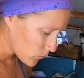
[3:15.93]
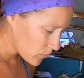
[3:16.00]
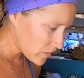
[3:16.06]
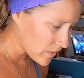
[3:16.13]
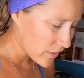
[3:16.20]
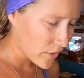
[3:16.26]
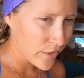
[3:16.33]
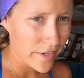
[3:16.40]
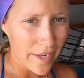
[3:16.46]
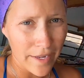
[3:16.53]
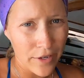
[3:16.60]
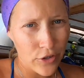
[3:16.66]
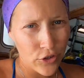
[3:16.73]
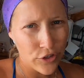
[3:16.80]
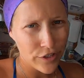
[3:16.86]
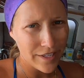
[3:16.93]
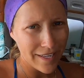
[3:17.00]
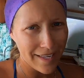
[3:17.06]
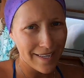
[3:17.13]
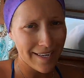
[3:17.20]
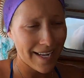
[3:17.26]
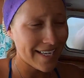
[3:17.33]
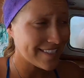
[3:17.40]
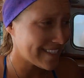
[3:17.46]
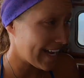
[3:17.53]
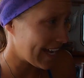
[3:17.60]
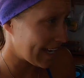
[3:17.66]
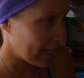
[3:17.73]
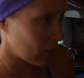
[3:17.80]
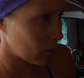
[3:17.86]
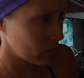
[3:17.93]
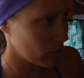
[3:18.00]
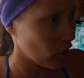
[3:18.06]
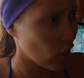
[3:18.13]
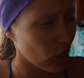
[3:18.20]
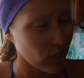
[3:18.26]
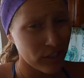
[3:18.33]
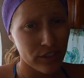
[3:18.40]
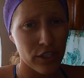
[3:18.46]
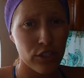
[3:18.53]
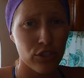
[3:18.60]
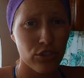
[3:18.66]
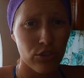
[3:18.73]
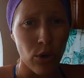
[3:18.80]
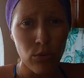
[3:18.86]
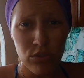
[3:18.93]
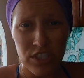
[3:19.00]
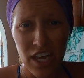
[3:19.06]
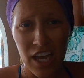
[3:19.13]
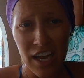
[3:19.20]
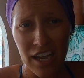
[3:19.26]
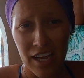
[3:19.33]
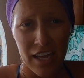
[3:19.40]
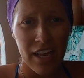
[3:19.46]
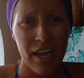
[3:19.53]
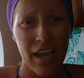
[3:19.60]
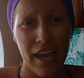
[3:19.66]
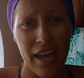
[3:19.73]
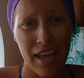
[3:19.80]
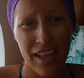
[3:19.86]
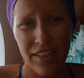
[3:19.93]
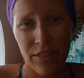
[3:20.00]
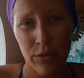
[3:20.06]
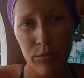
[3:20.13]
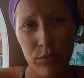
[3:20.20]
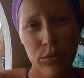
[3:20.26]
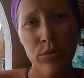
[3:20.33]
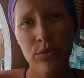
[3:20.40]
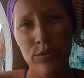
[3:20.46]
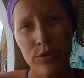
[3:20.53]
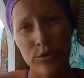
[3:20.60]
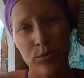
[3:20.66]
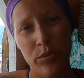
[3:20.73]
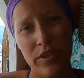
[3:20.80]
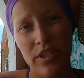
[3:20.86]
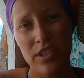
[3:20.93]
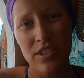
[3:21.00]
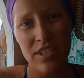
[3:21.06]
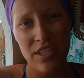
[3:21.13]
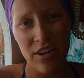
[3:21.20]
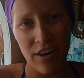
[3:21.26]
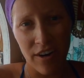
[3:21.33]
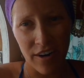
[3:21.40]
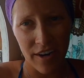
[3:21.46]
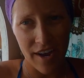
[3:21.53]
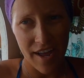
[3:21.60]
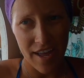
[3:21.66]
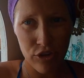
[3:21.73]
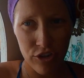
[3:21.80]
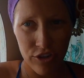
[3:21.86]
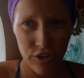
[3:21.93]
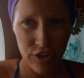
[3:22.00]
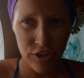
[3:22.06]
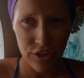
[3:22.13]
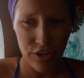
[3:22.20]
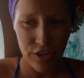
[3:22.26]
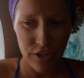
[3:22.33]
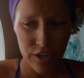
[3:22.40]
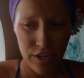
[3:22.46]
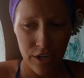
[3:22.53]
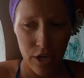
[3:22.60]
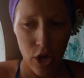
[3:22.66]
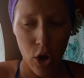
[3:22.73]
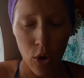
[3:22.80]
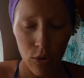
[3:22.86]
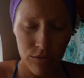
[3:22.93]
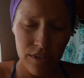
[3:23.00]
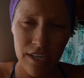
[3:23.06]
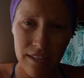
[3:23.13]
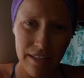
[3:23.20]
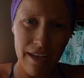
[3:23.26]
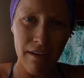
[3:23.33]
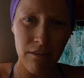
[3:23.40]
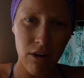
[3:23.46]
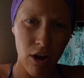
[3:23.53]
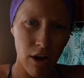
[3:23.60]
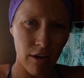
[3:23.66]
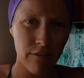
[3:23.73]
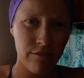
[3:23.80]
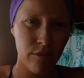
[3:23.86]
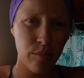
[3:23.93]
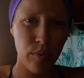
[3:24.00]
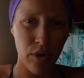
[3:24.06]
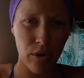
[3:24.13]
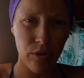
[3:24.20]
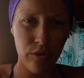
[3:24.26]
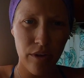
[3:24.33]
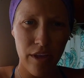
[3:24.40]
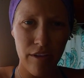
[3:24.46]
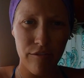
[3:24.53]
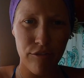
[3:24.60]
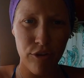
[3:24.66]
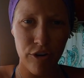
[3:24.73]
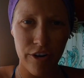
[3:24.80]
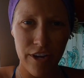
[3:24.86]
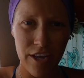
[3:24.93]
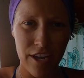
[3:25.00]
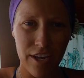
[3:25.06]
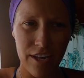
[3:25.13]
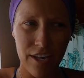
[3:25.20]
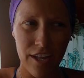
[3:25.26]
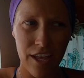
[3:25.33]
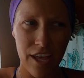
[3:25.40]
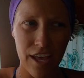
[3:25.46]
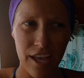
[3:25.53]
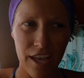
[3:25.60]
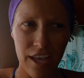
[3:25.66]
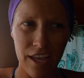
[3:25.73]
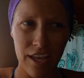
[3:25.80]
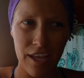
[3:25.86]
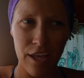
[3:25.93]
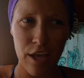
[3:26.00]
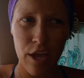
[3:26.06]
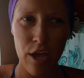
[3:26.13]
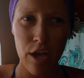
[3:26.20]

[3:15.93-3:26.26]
We are anchored in a town called Sosa, and the rules with the DR, you're only allowed off the boat if you're in a